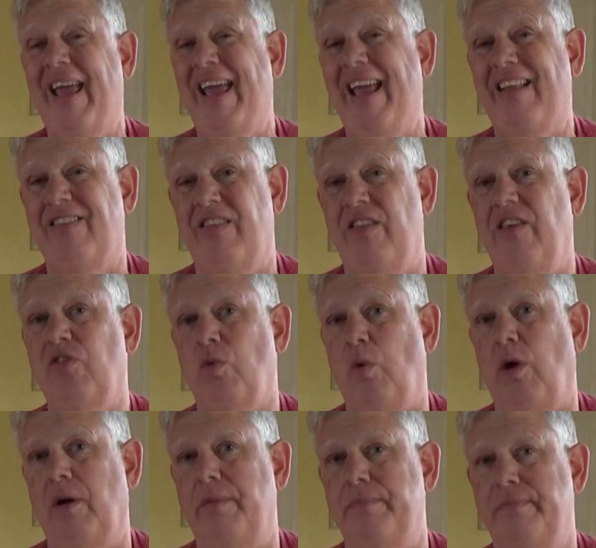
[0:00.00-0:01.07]
It's this
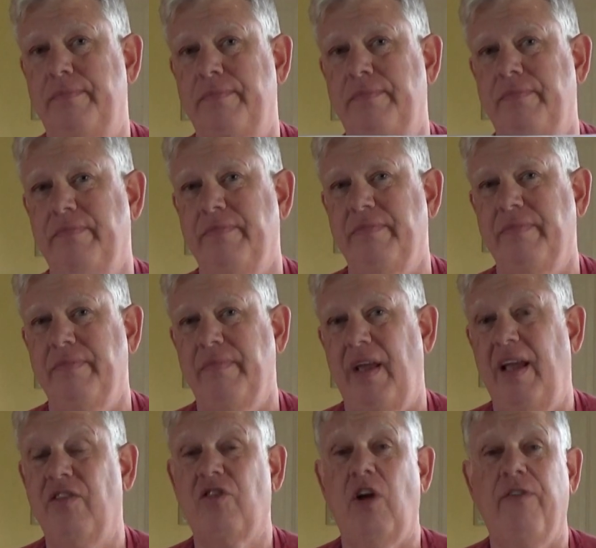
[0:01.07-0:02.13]
word.
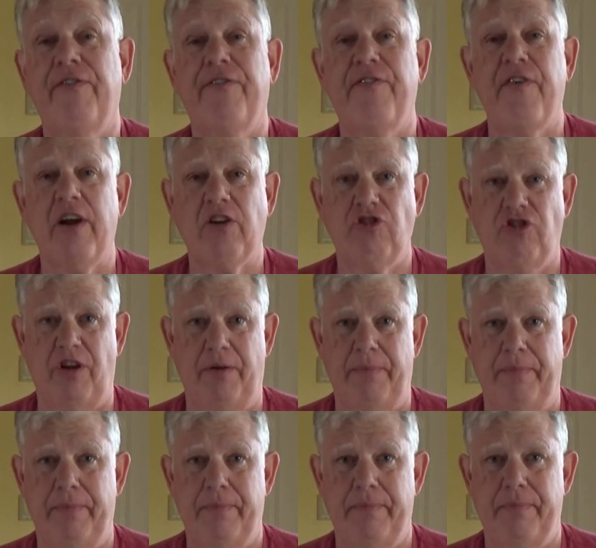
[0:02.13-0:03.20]
It's called friction.
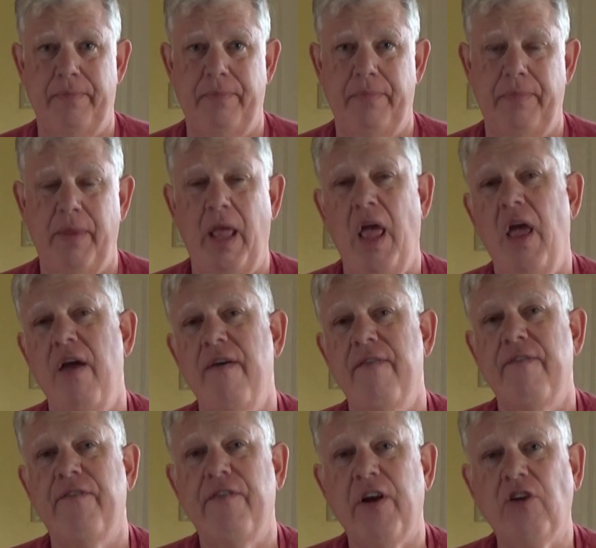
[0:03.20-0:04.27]

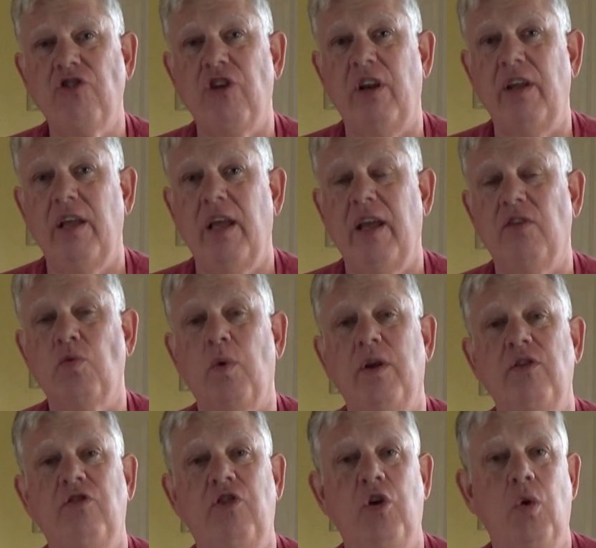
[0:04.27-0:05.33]
Friction is
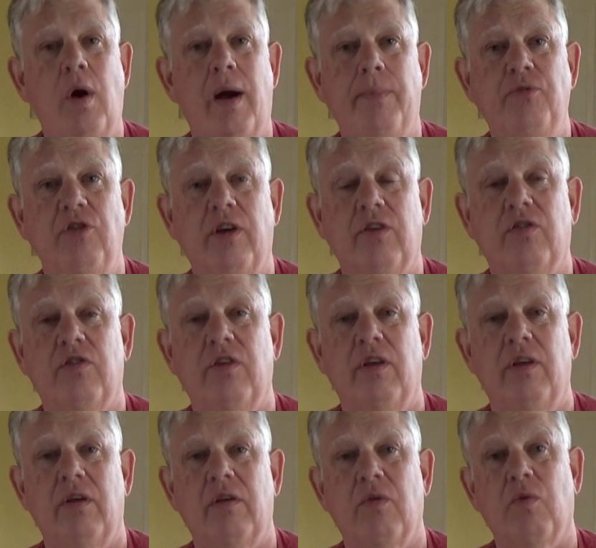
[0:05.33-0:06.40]
when two objects
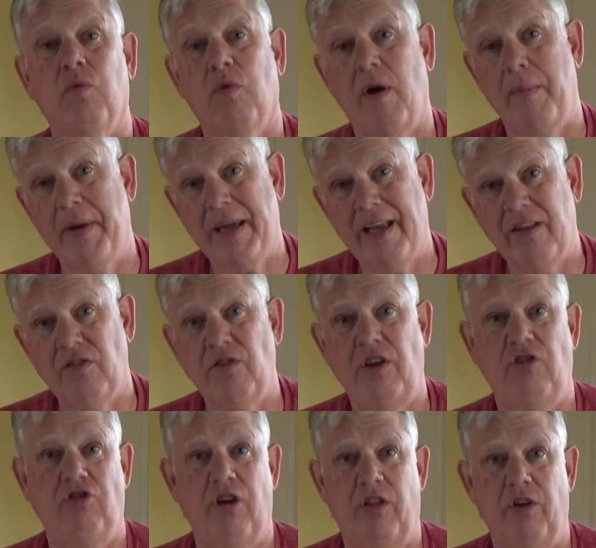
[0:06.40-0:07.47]
rub against
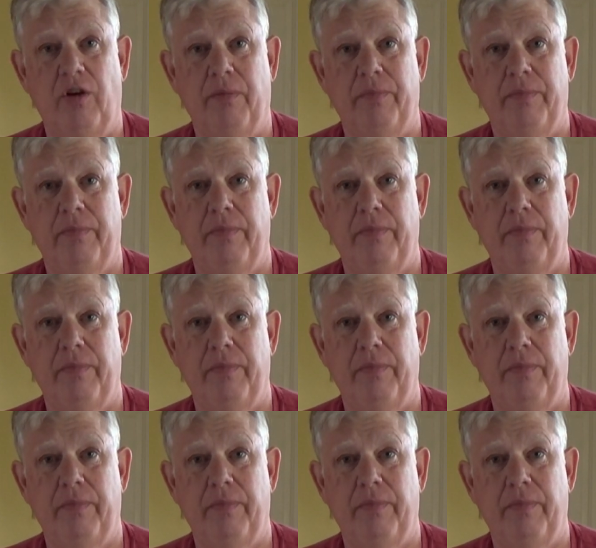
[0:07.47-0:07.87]
each other.